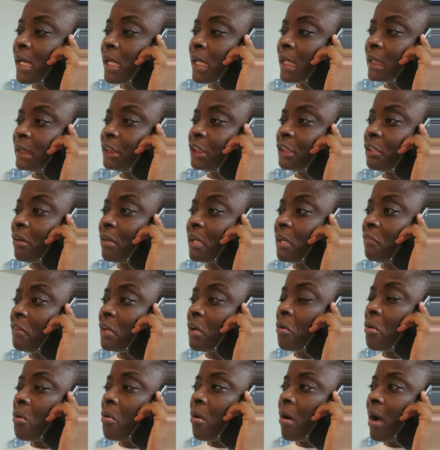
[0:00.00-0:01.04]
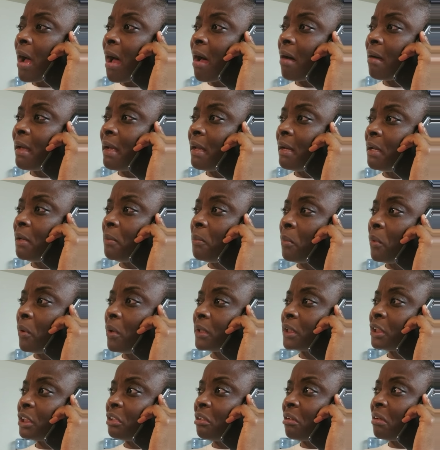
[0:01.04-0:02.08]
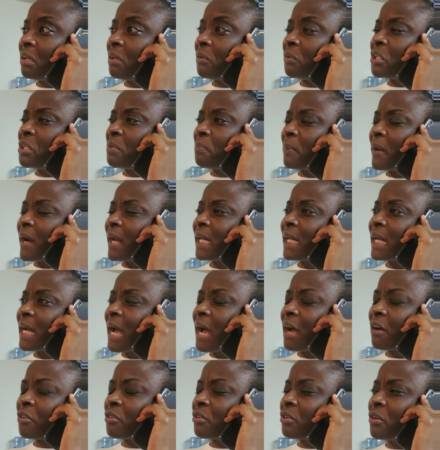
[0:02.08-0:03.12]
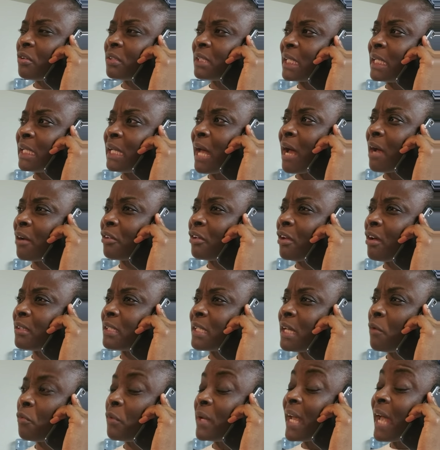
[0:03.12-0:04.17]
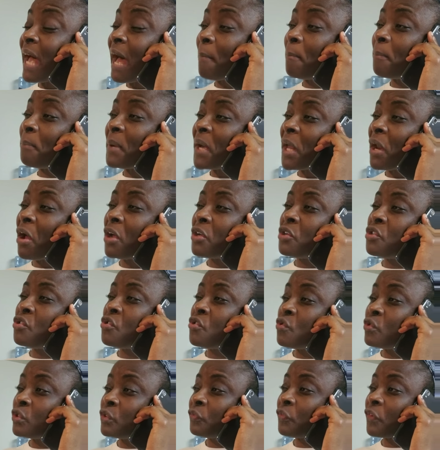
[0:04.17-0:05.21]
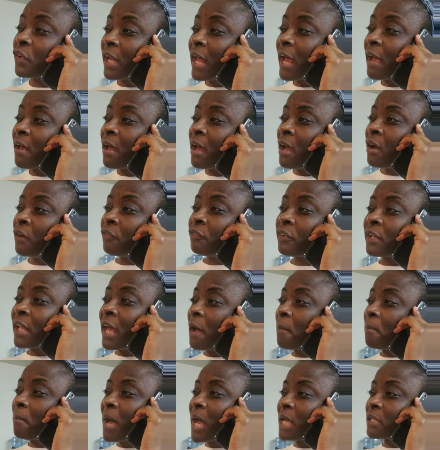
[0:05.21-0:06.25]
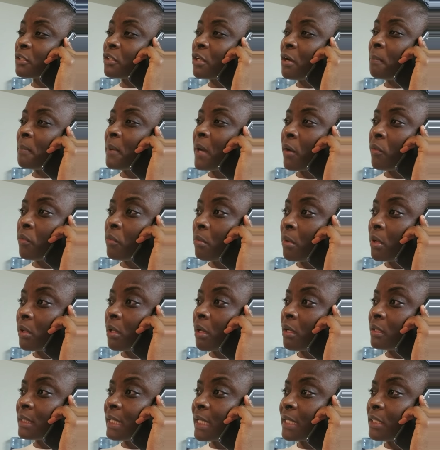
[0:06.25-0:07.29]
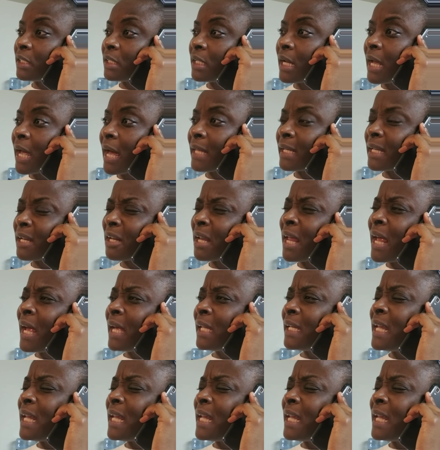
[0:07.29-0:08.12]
And she don't even go out anymore. She barely got clothes in that closet. We got better use for that master bedroom closet she got there.